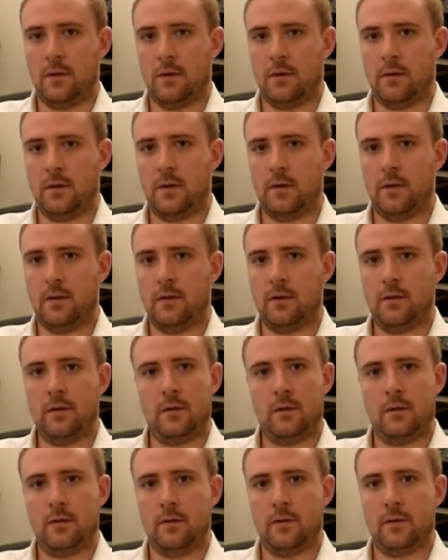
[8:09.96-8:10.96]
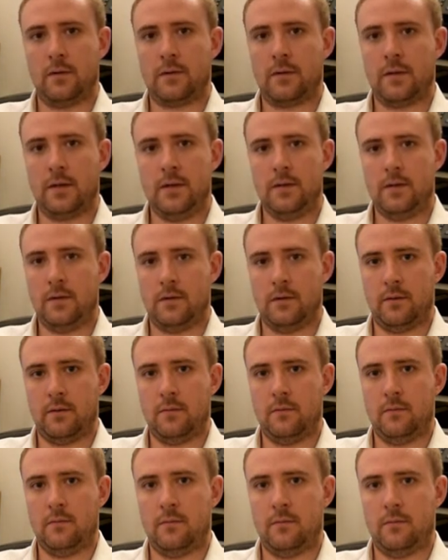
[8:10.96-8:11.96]
then
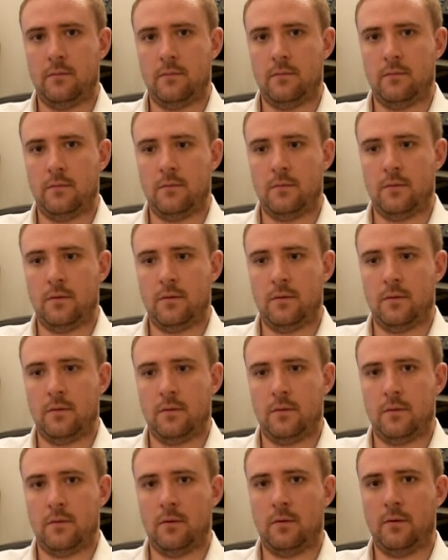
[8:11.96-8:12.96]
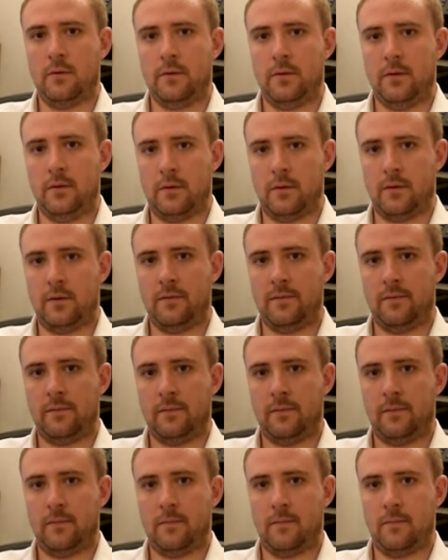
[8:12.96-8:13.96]
Satan on
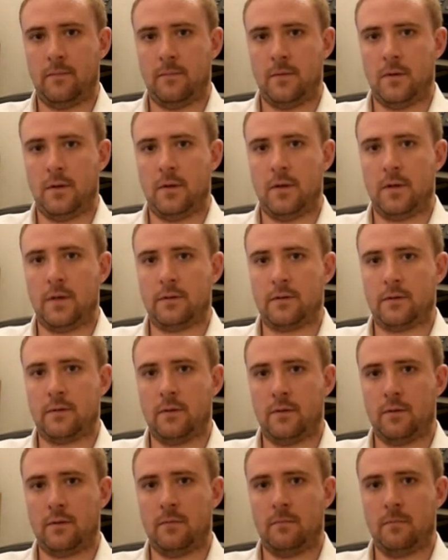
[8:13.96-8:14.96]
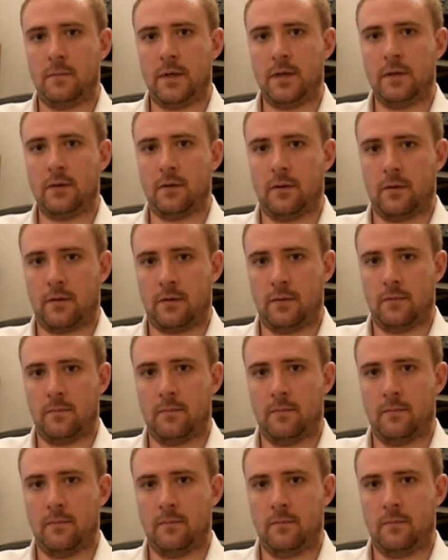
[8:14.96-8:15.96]
earth is Gog and Magog
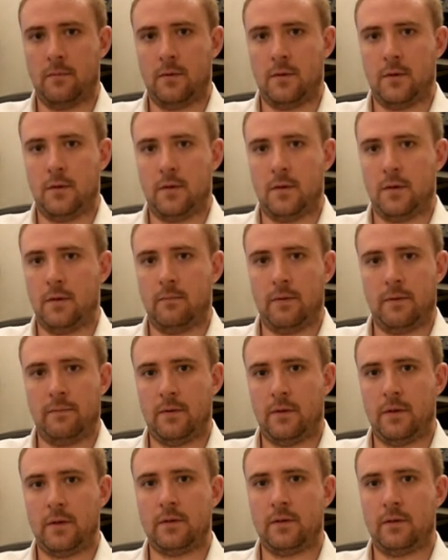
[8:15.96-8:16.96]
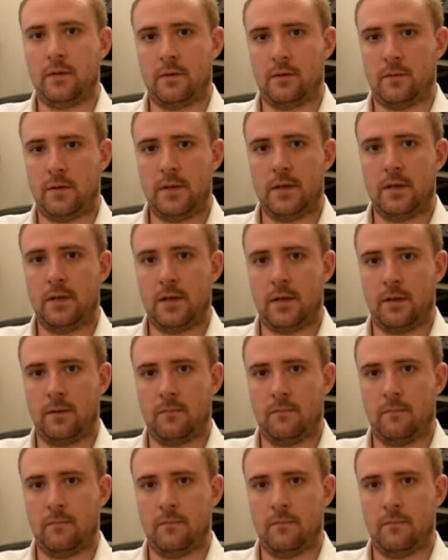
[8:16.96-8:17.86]
in Revelation 20.